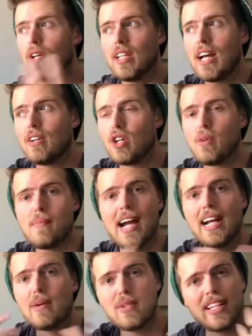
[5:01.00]
we're allowed to go
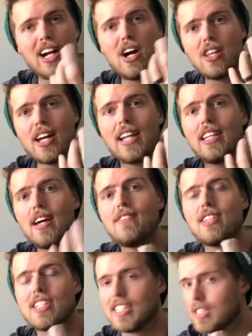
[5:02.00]
back and we're like, oh, I
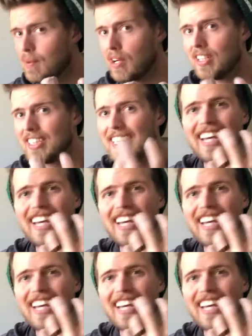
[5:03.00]
love this experience.